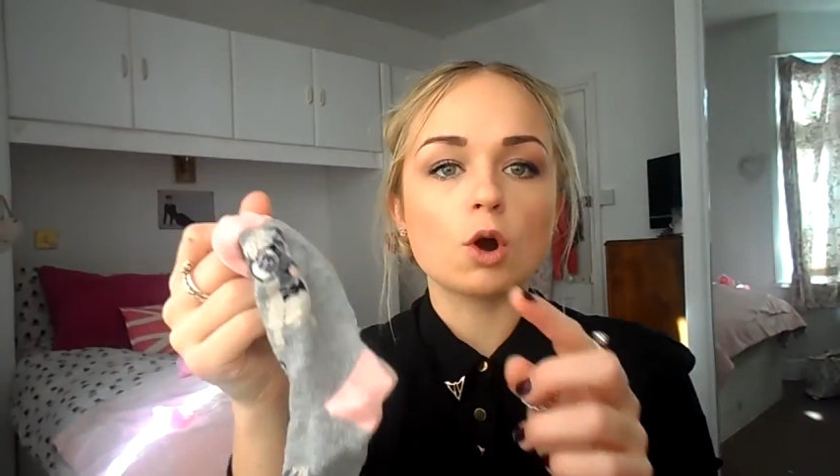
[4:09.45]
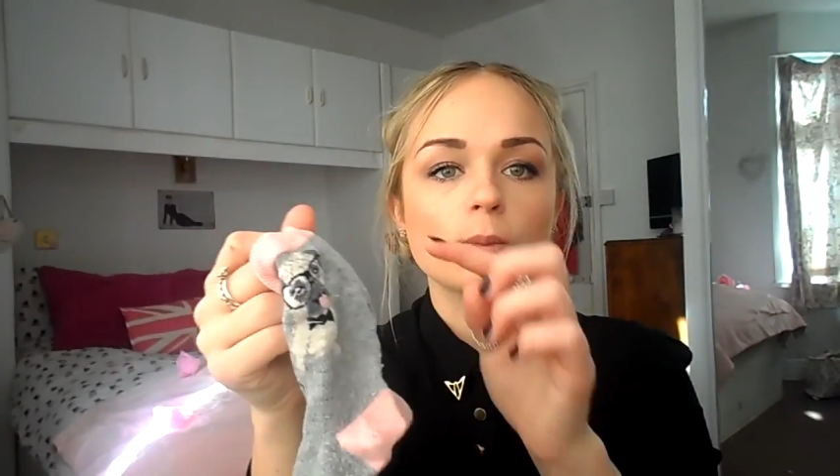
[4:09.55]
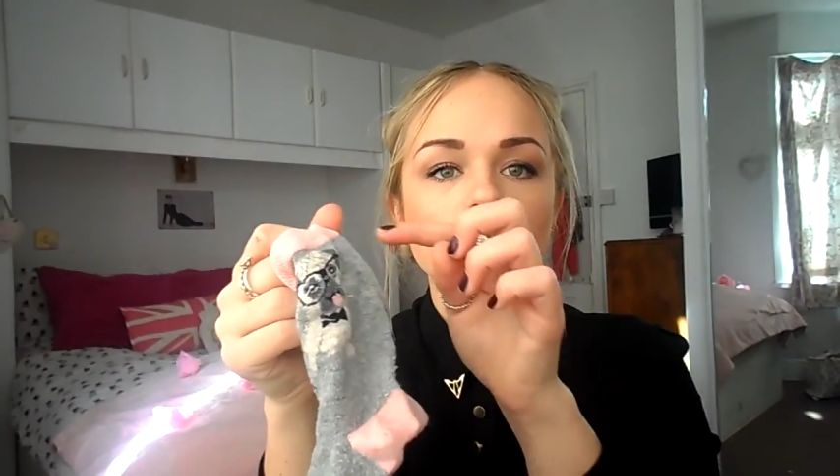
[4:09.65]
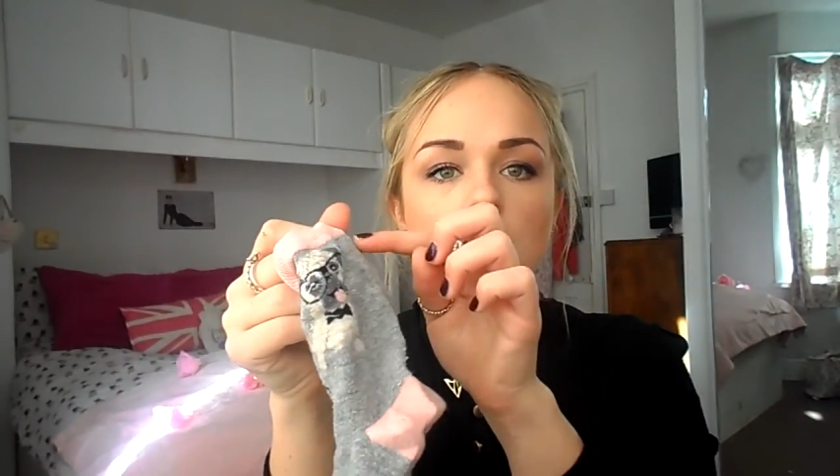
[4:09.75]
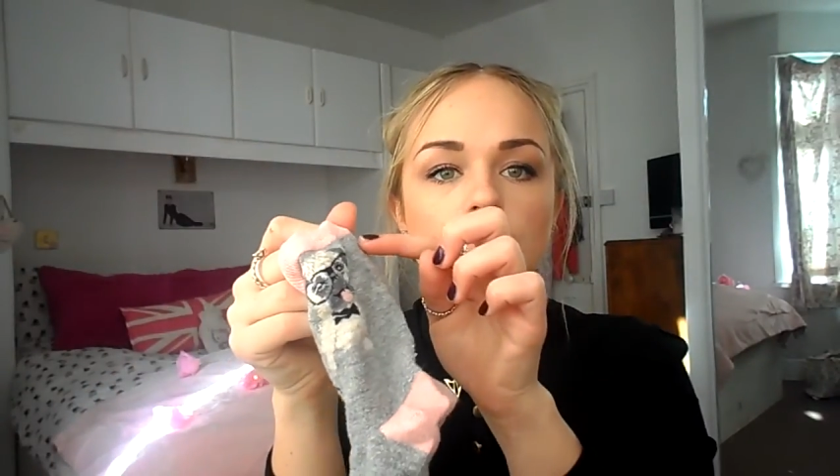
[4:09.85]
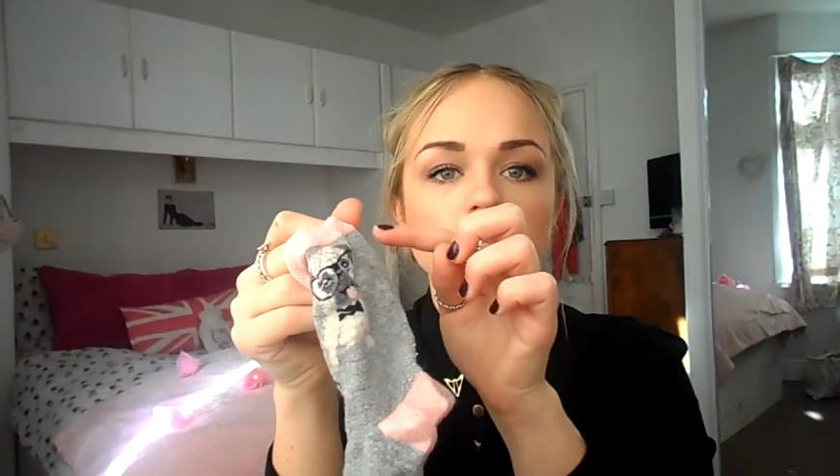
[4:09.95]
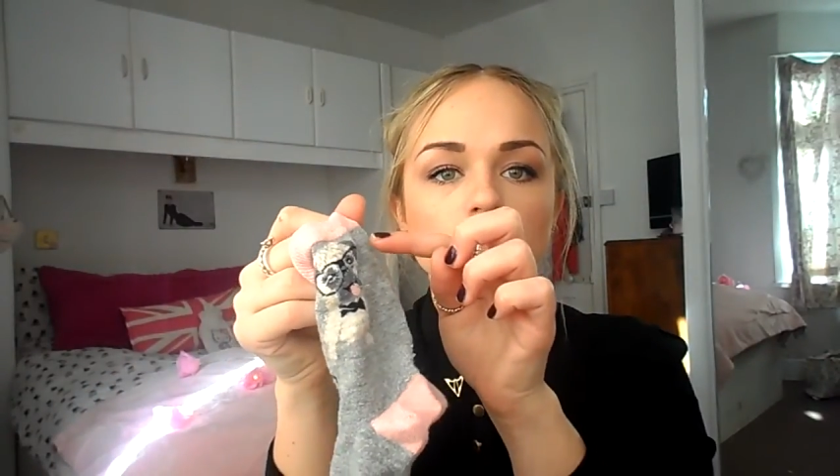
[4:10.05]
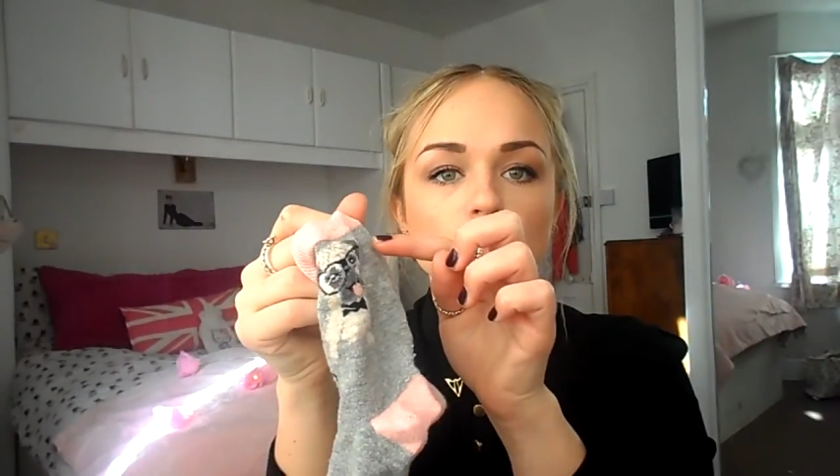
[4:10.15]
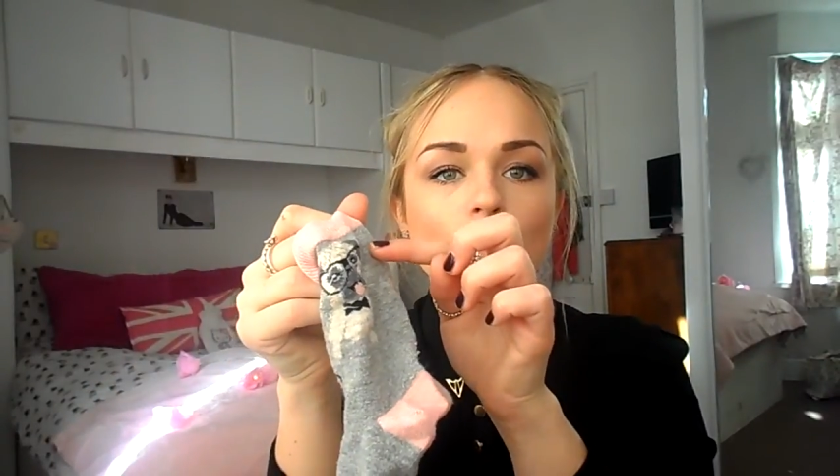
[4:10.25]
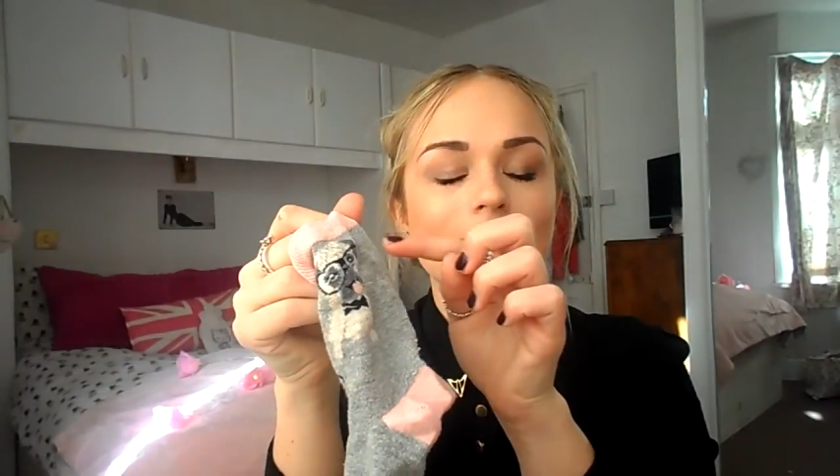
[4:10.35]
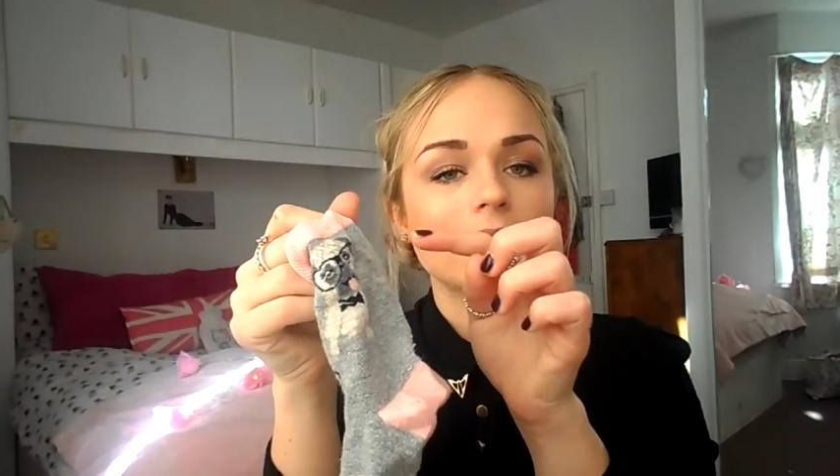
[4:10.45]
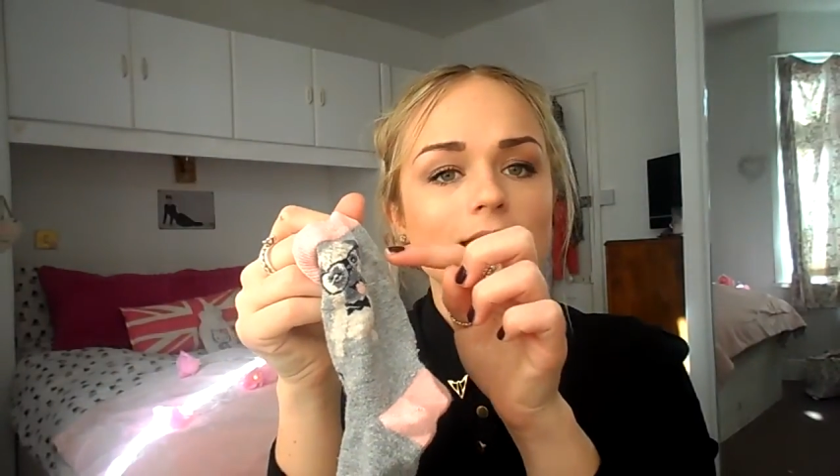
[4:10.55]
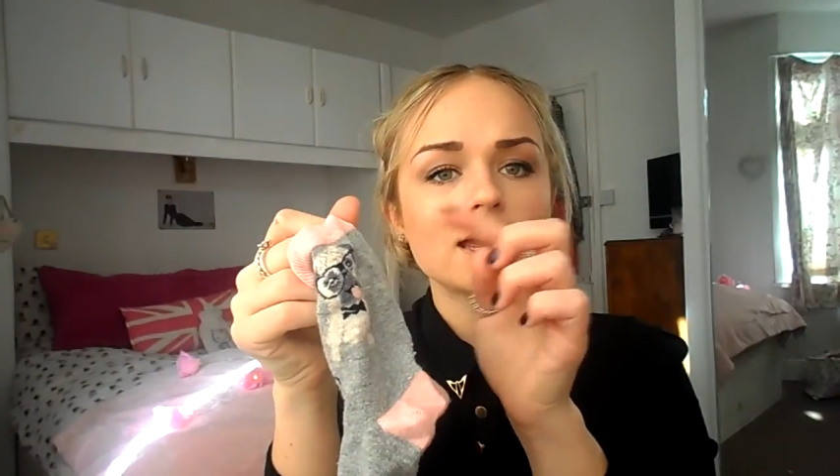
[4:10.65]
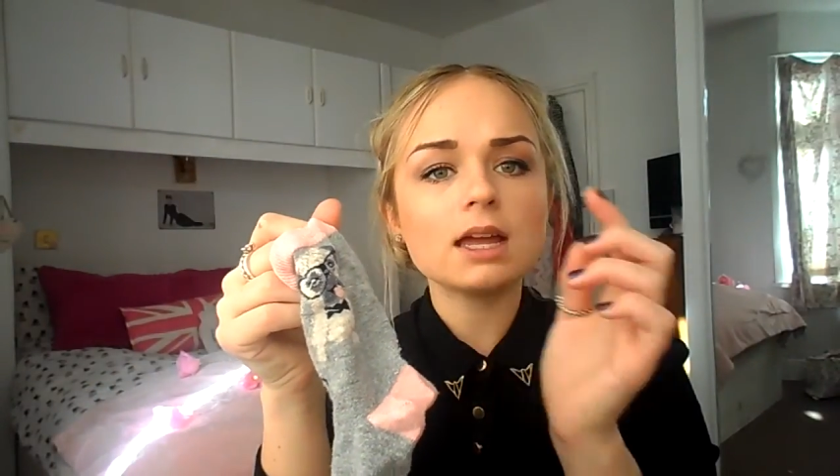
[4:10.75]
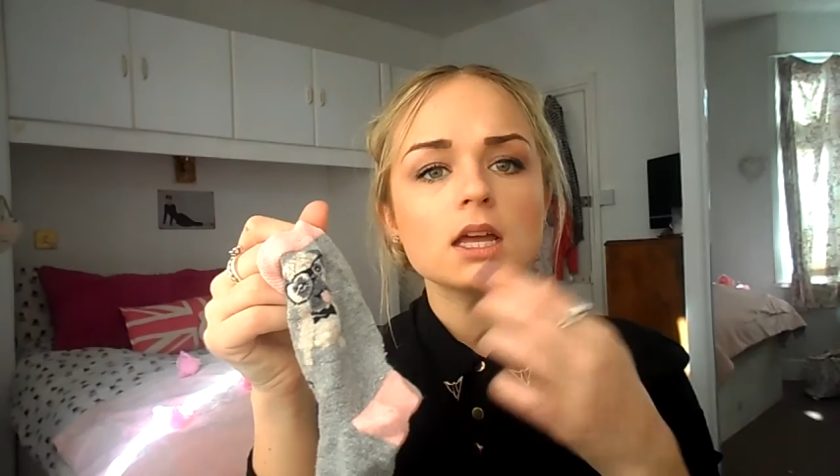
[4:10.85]
normally comes up to
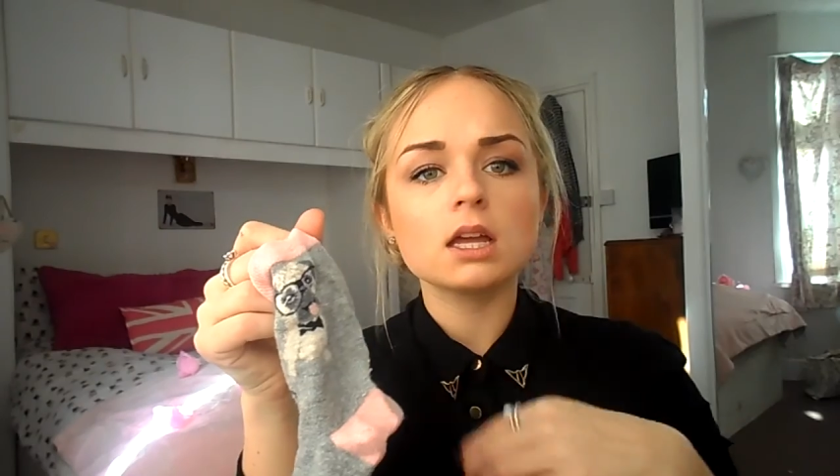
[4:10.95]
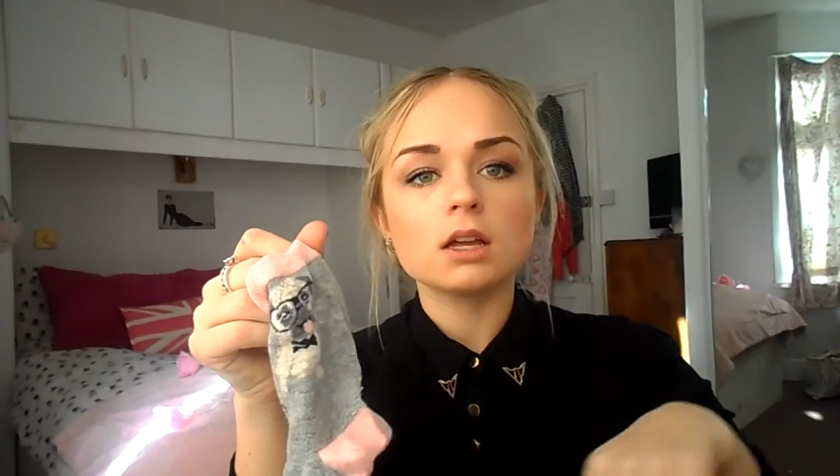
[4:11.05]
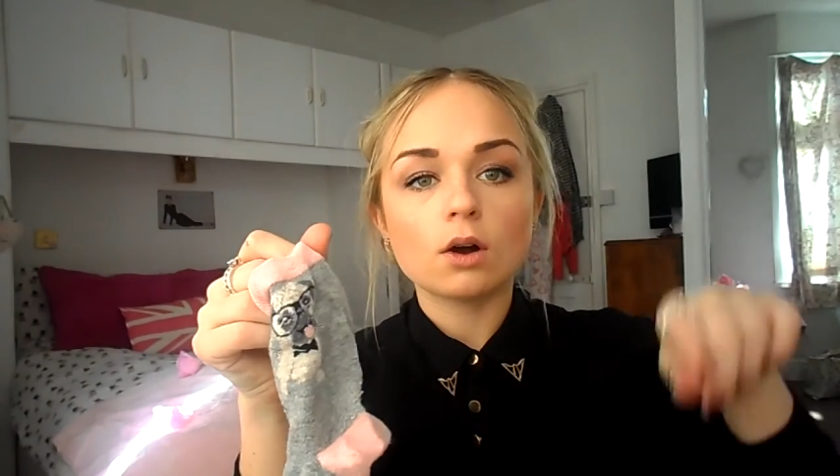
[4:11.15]
about here